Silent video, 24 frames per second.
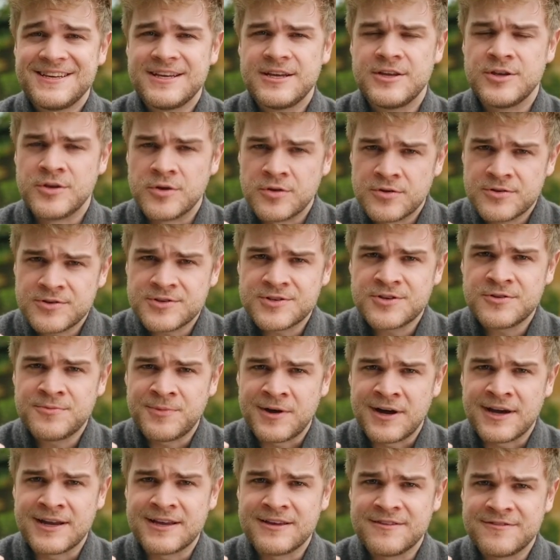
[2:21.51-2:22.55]
And notice your
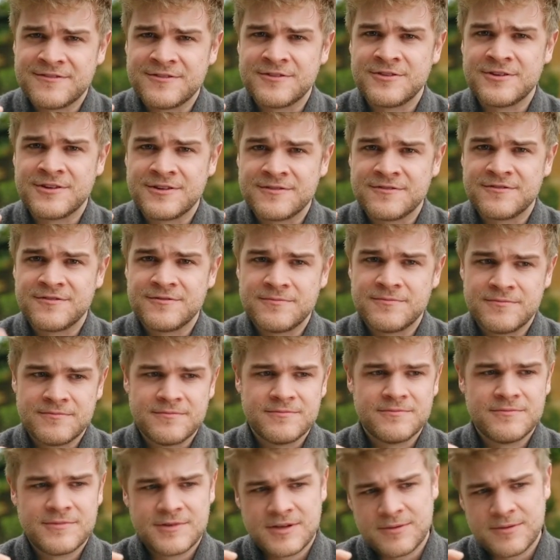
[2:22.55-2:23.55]
body feeling from